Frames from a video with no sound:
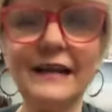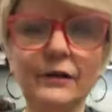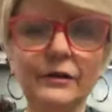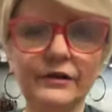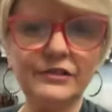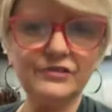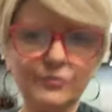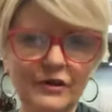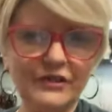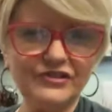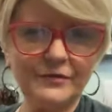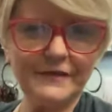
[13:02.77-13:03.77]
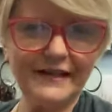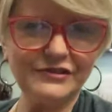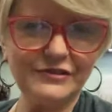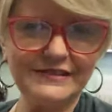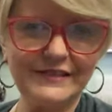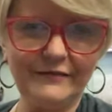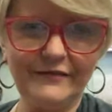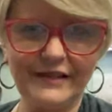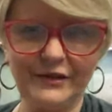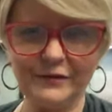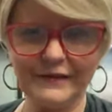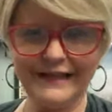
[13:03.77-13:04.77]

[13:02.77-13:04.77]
tell on a swatch. Sometimes you see a video